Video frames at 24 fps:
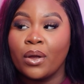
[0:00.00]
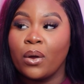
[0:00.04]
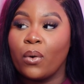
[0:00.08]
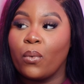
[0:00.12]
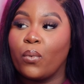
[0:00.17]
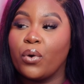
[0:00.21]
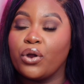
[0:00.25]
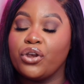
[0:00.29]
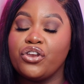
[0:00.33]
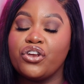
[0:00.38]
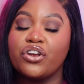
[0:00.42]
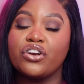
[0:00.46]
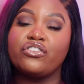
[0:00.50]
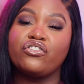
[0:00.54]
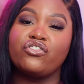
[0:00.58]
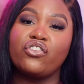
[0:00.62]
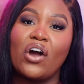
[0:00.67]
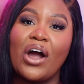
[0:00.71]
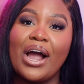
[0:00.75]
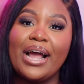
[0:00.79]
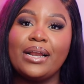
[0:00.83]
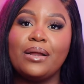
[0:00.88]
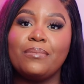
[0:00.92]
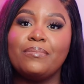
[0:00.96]
When you're
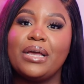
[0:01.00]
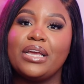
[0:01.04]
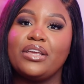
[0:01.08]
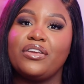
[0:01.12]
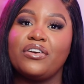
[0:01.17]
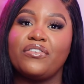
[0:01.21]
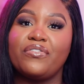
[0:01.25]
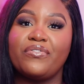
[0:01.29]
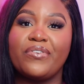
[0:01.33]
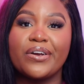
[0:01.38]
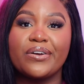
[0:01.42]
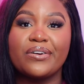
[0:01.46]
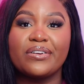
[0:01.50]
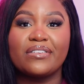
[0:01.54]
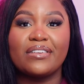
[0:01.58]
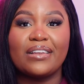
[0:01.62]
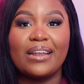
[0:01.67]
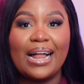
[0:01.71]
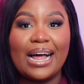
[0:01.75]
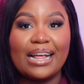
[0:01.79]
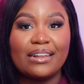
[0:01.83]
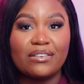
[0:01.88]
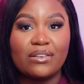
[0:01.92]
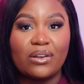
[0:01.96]
trying to make your fragrance
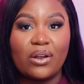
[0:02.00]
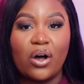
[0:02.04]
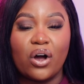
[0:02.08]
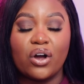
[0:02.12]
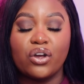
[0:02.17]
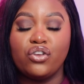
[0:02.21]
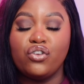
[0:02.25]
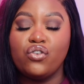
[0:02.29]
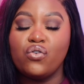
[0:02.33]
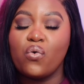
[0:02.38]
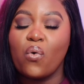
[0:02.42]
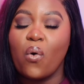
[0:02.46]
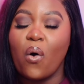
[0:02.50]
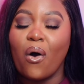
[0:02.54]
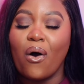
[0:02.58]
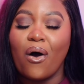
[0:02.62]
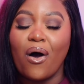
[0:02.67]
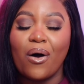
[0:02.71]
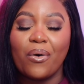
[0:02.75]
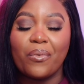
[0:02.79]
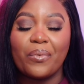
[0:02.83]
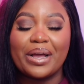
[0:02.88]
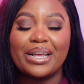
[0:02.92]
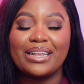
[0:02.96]
last long, you
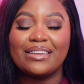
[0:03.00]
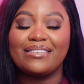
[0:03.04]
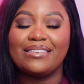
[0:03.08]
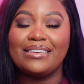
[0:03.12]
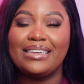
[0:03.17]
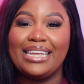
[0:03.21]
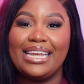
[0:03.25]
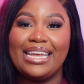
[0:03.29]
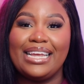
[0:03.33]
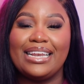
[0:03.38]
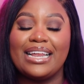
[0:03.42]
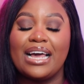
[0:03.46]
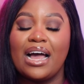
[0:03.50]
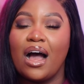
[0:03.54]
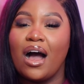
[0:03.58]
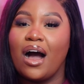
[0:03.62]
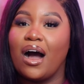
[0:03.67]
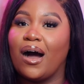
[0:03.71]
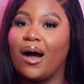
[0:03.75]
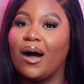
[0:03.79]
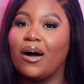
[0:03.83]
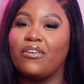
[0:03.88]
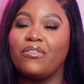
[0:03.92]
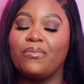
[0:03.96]
always need
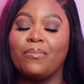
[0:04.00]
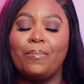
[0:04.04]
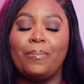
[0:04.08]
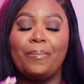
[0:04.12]
a